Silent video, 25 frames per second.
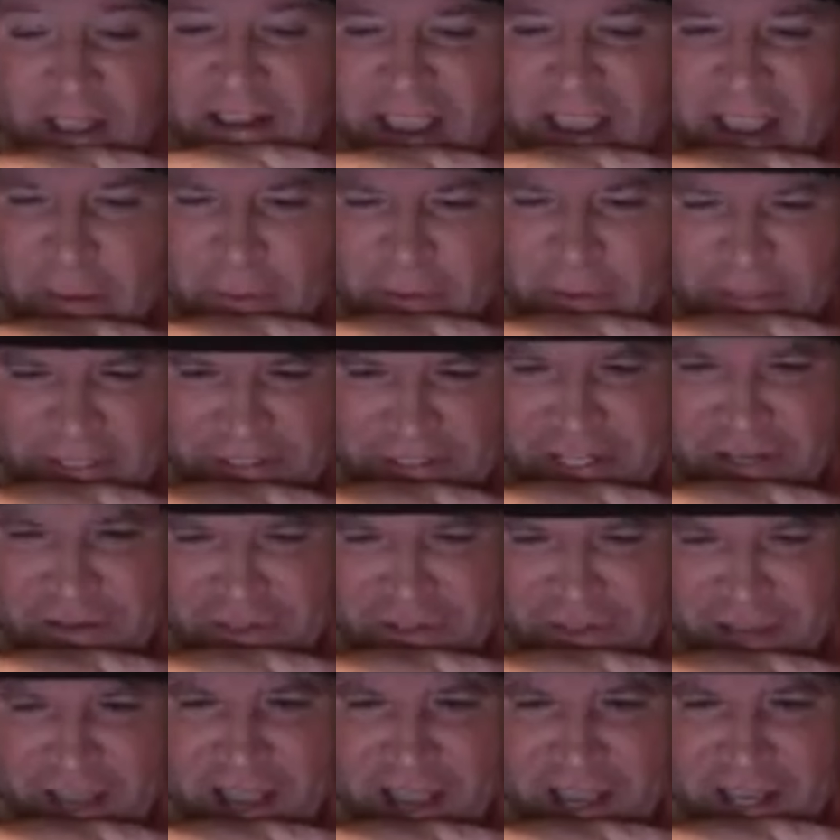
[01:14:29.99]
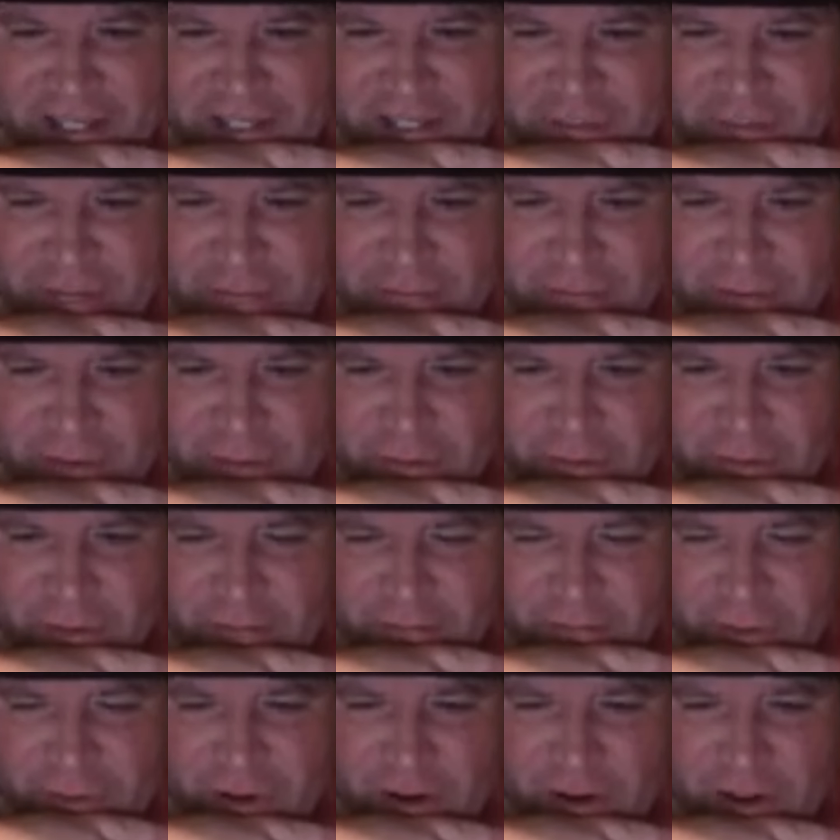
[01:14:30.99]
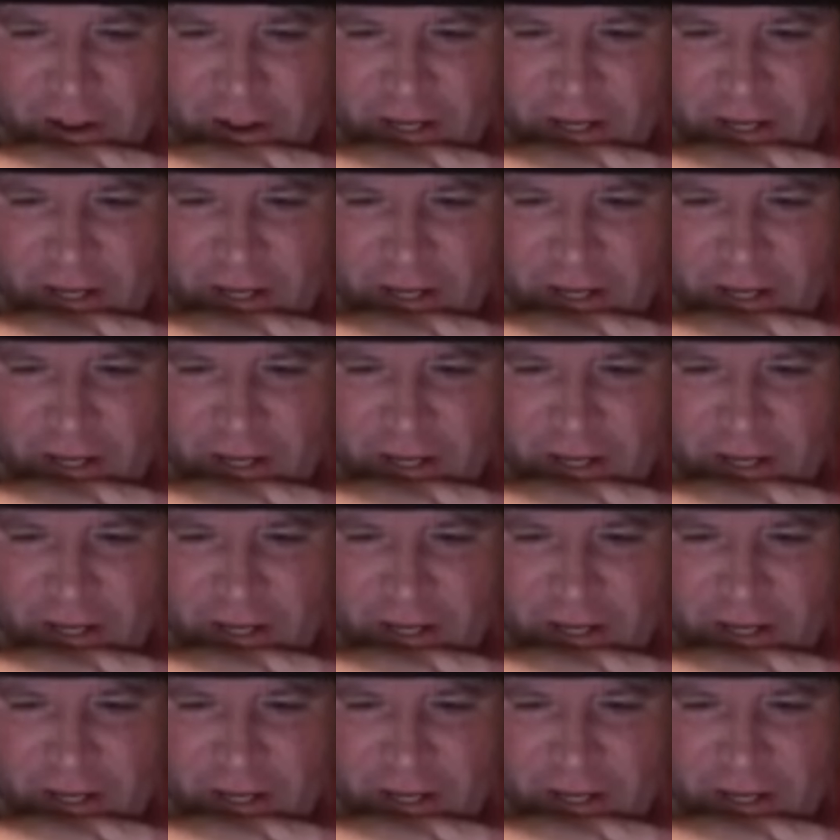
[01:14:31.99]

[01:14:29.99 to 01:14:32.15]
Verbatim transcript: can't wait to tell you guys whenever whenever uh,